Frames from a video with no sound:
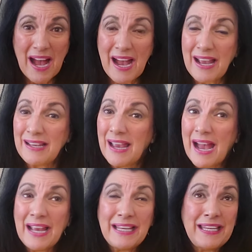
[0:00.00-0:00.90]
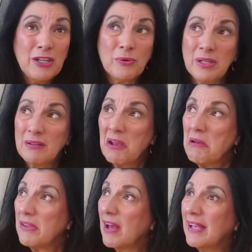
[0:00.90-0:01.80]
I hear it.
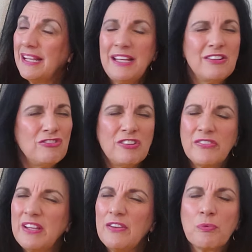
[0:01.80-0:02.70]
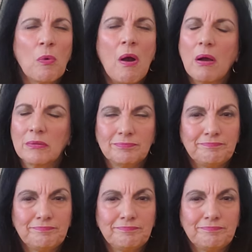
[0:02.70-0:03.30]
It's wrong.